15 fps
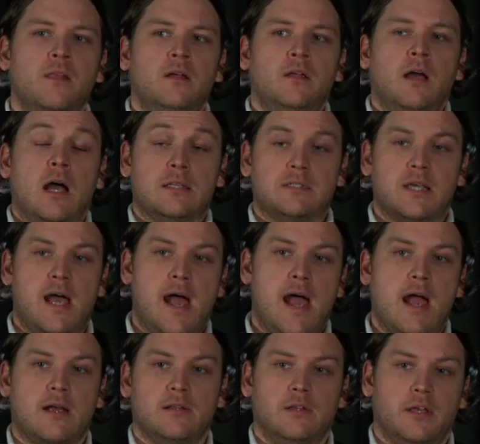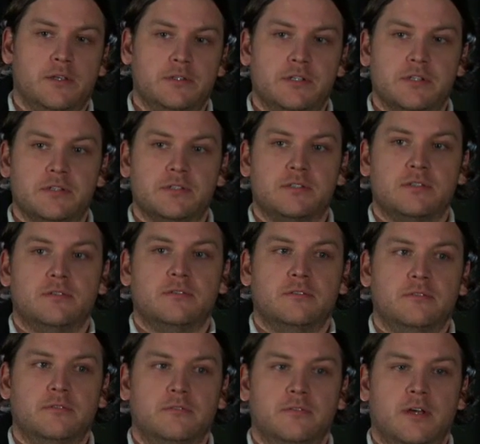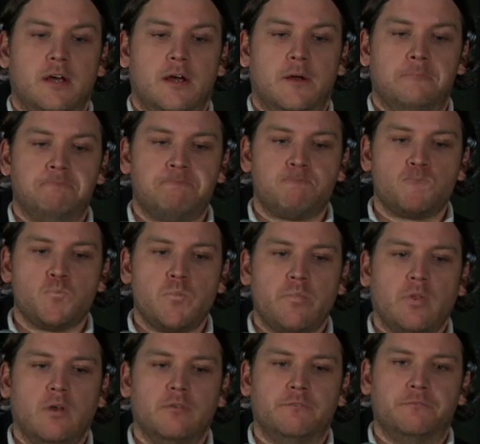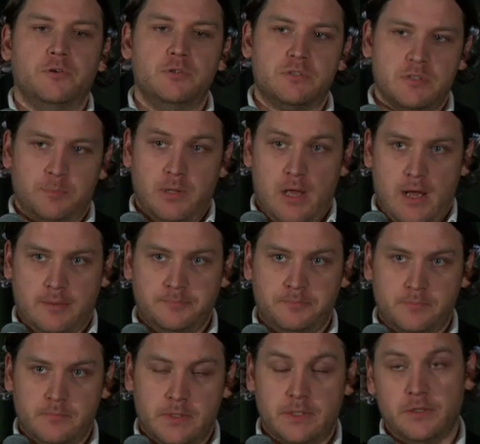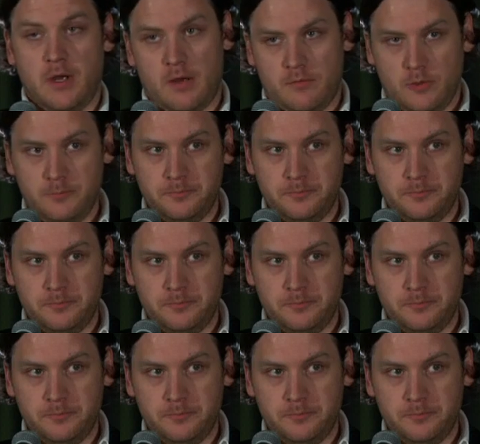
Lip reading: attack London's food supply in the novel.